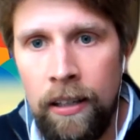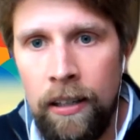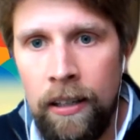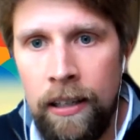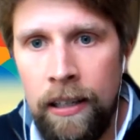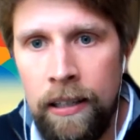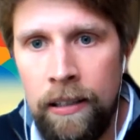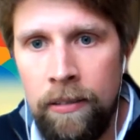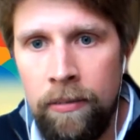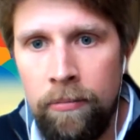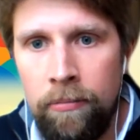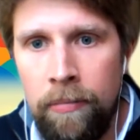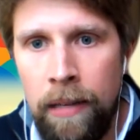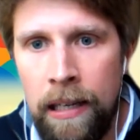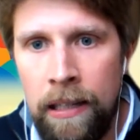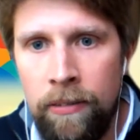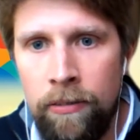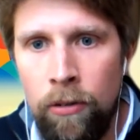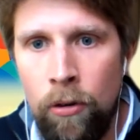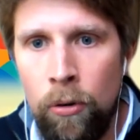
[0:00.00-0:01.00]
in
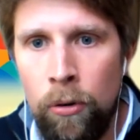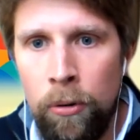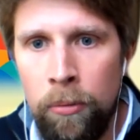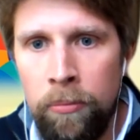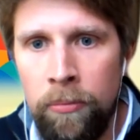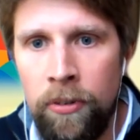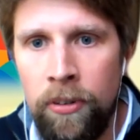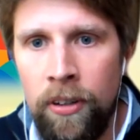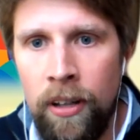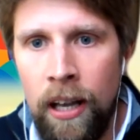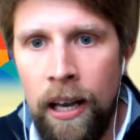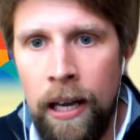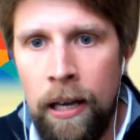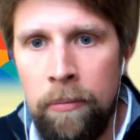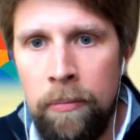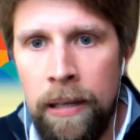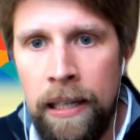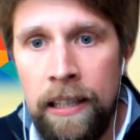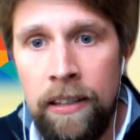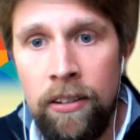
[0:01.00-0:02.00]
many forums
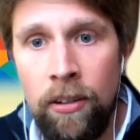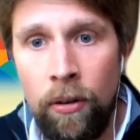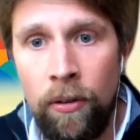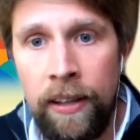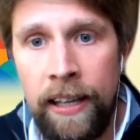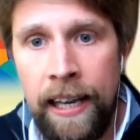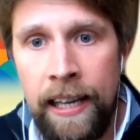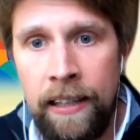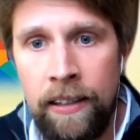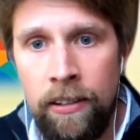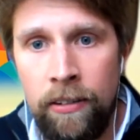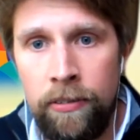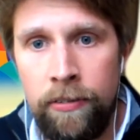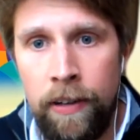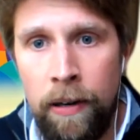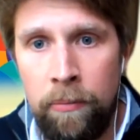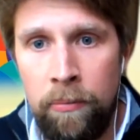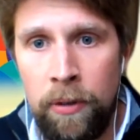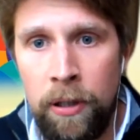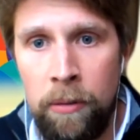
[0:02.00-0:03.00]
until the end of
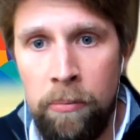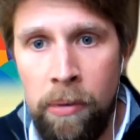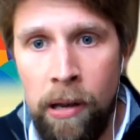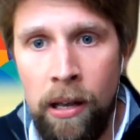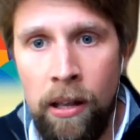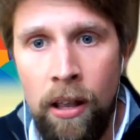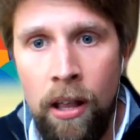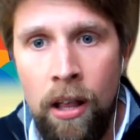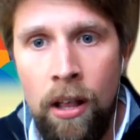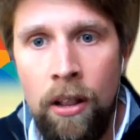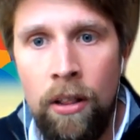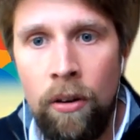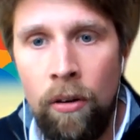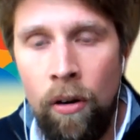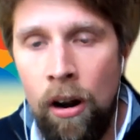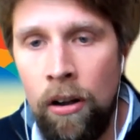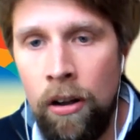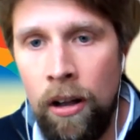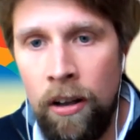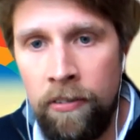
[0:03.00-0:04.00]
February. But there
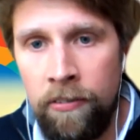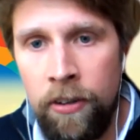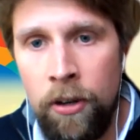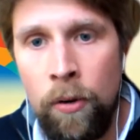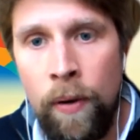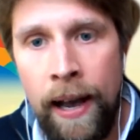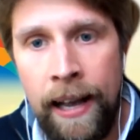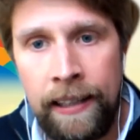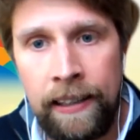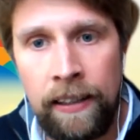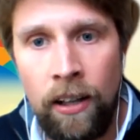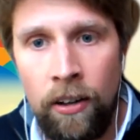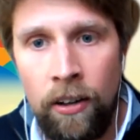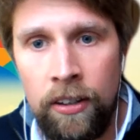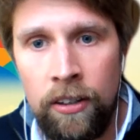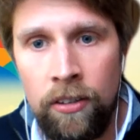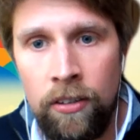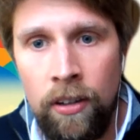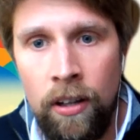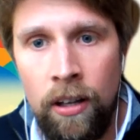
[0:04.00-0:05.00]
are a few
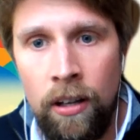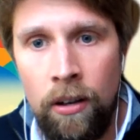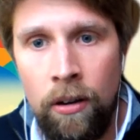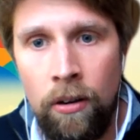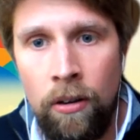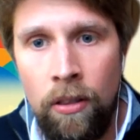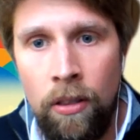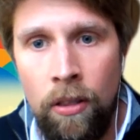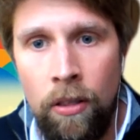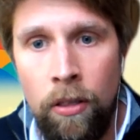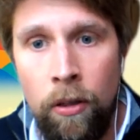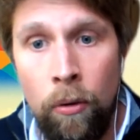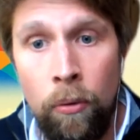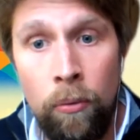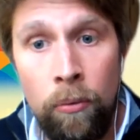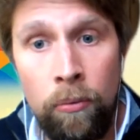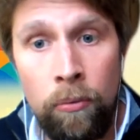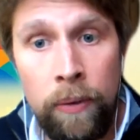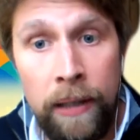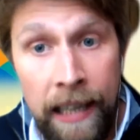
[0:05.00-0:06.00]
headlines that
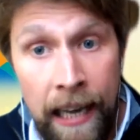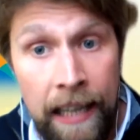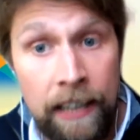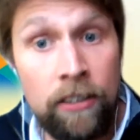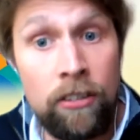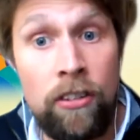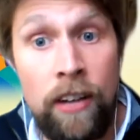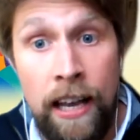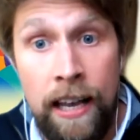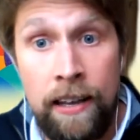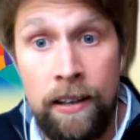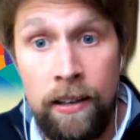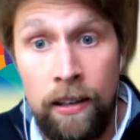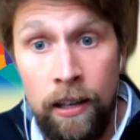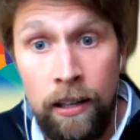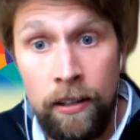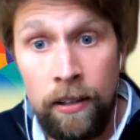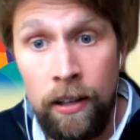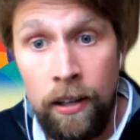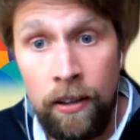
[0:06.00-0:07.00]
we can share
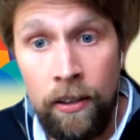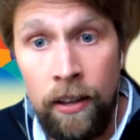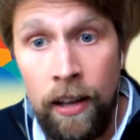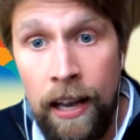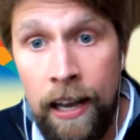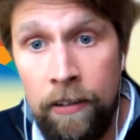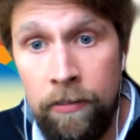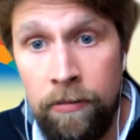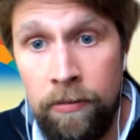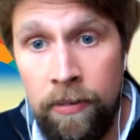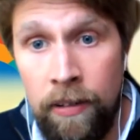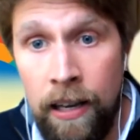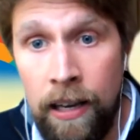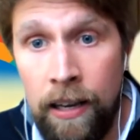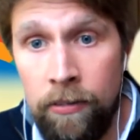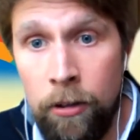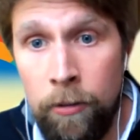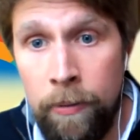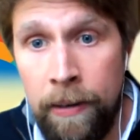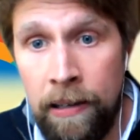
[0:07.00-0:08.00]
and that
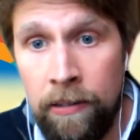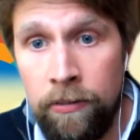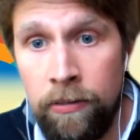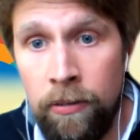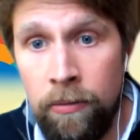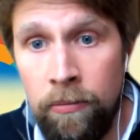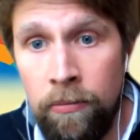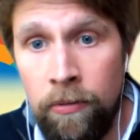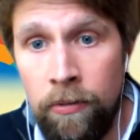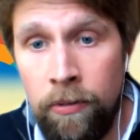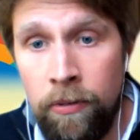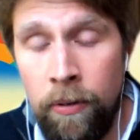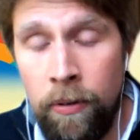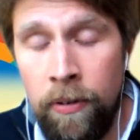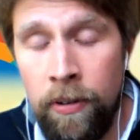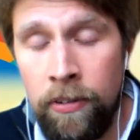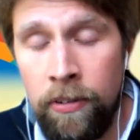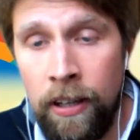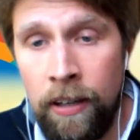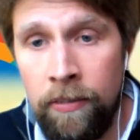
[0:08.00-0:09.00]
have come out from the
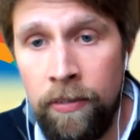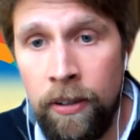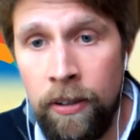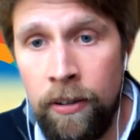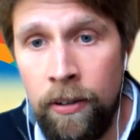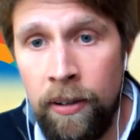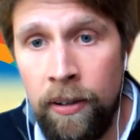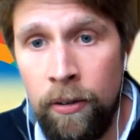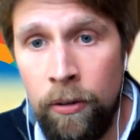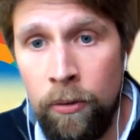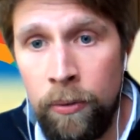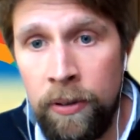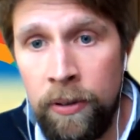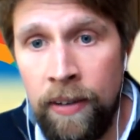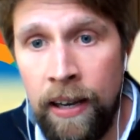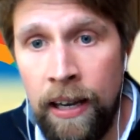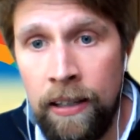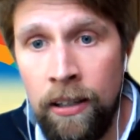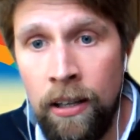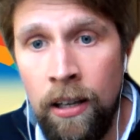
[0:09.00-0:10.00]
staff survey that we've
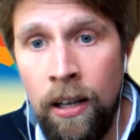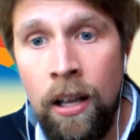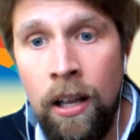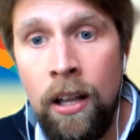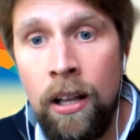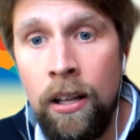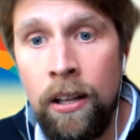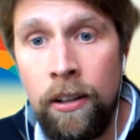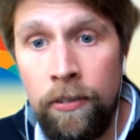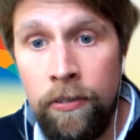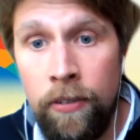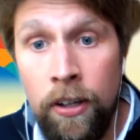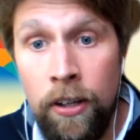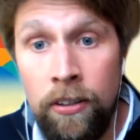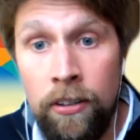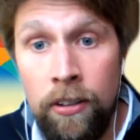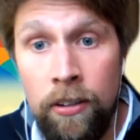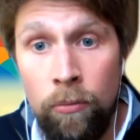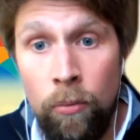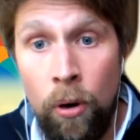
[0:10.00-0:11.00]
had. The
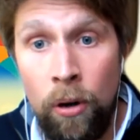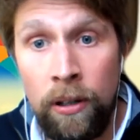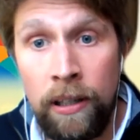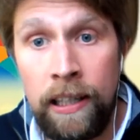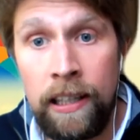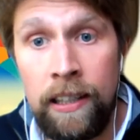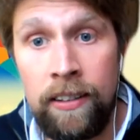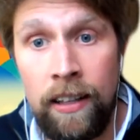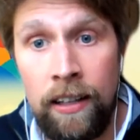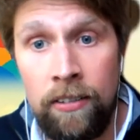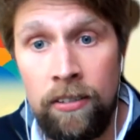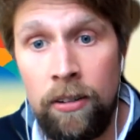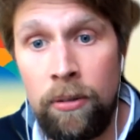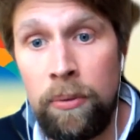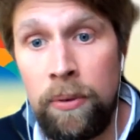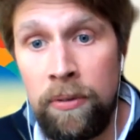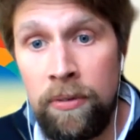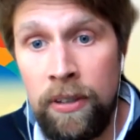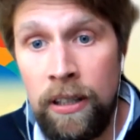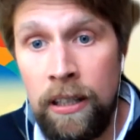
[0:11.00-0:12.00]
first one is actually
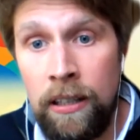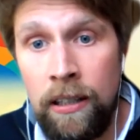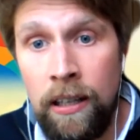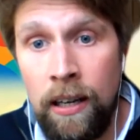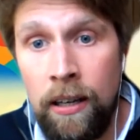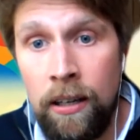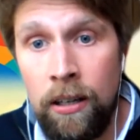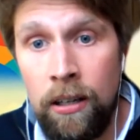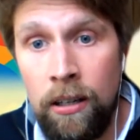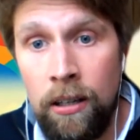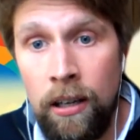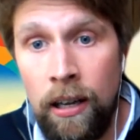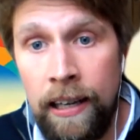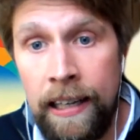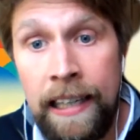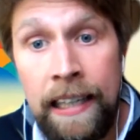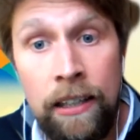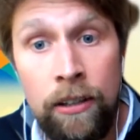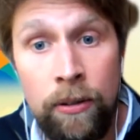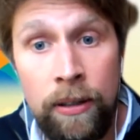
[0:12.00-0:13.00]
we've seen an
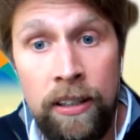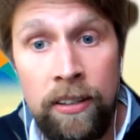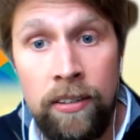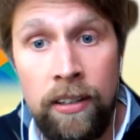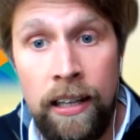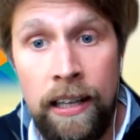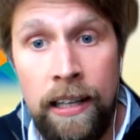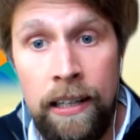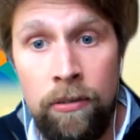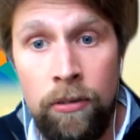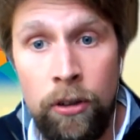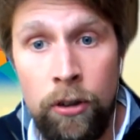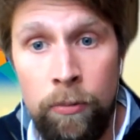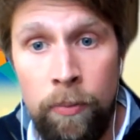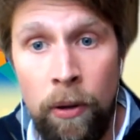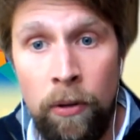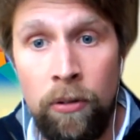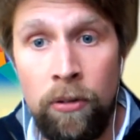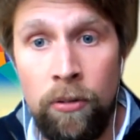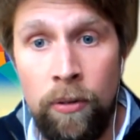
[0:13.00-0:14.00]
increase in
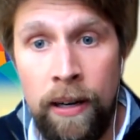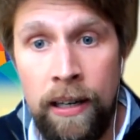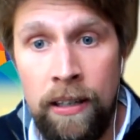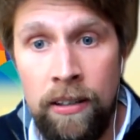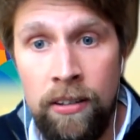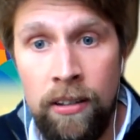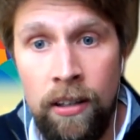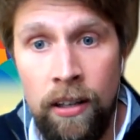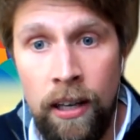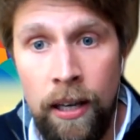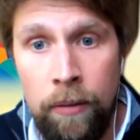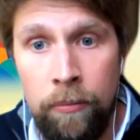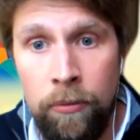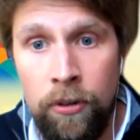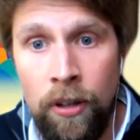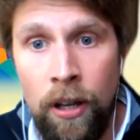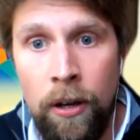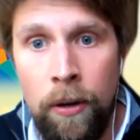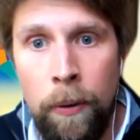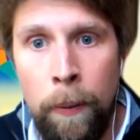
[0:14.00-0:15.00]
response rate.
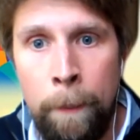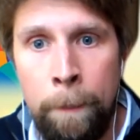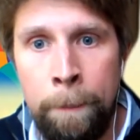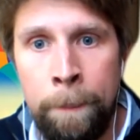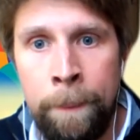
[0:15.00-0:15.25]
So